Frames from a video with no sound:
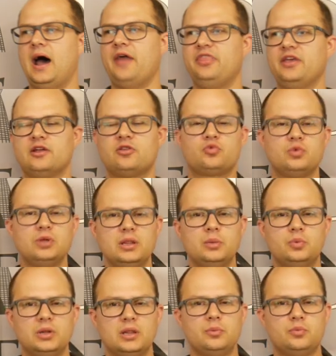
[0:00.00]
I think it's really,
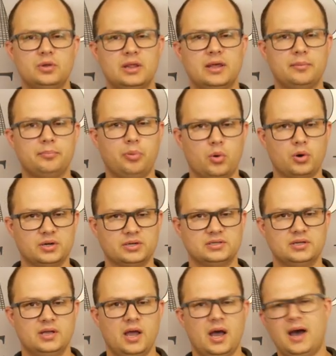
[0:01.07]
really, really
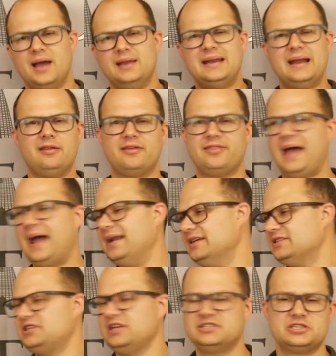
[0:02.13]
important. Uh, and not only that,
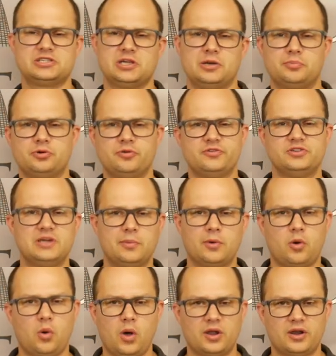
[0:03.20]
it's, it's just going to improve the general
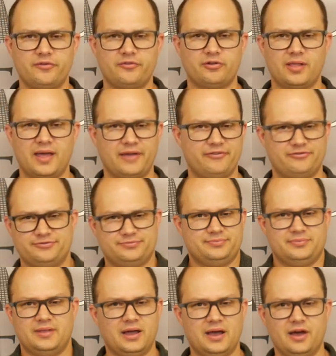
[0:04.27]
quality of your life
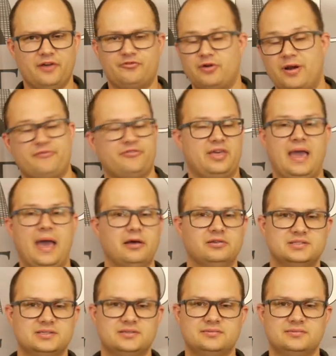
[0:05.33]
uh, for everything else.